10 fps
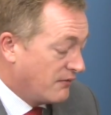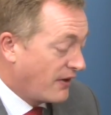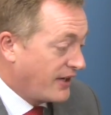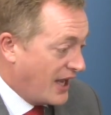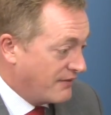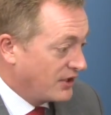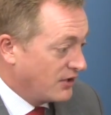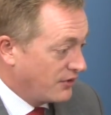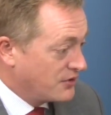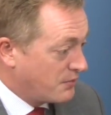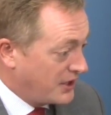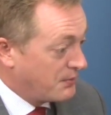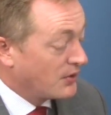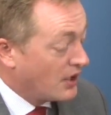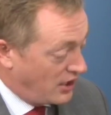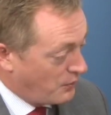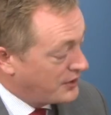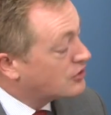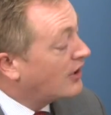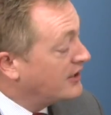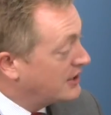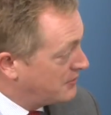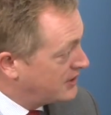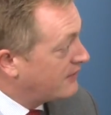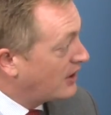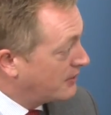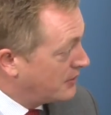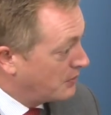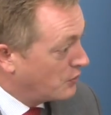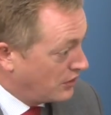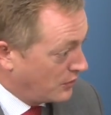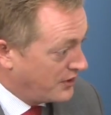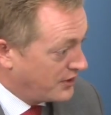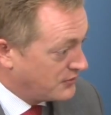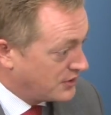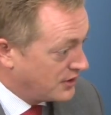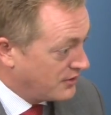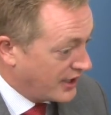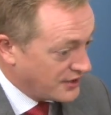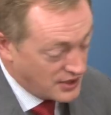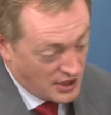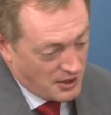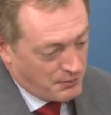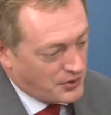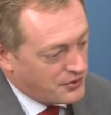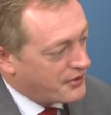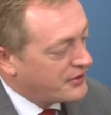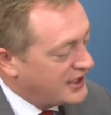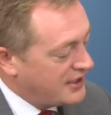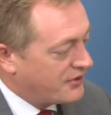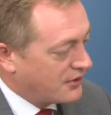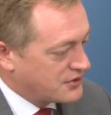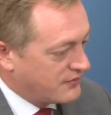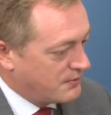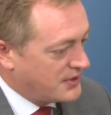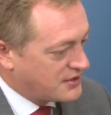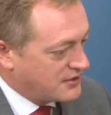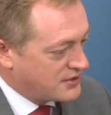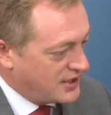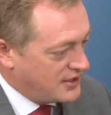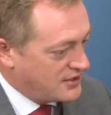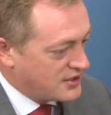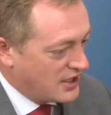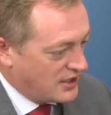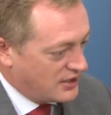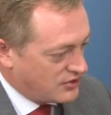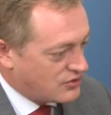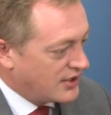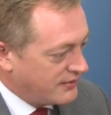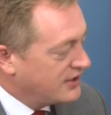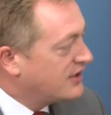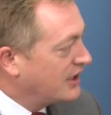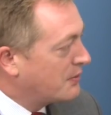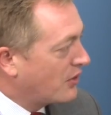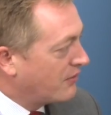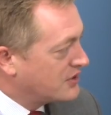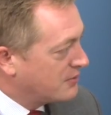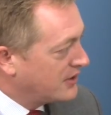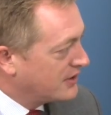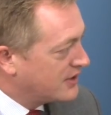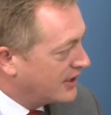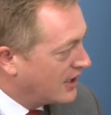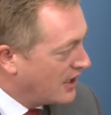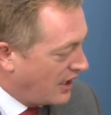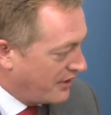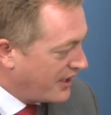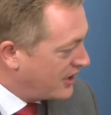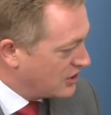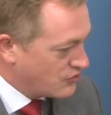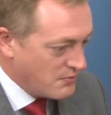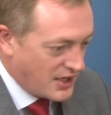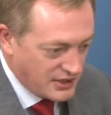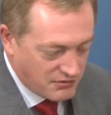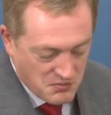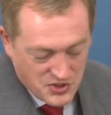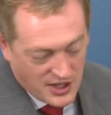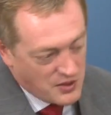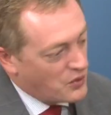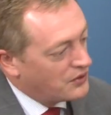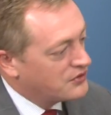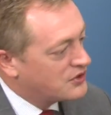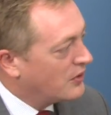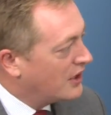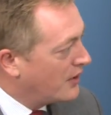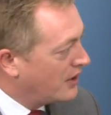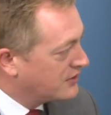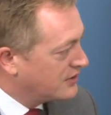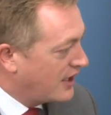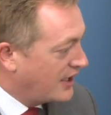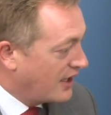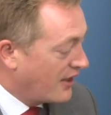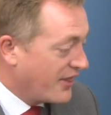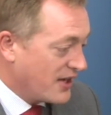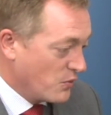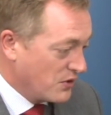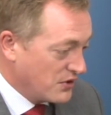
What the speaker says: very heavily on those people, and we train them and develop them and work with them to do that. But also the ethos of the business is driving dealer profitability, and that has remained from day one to where we are today, and that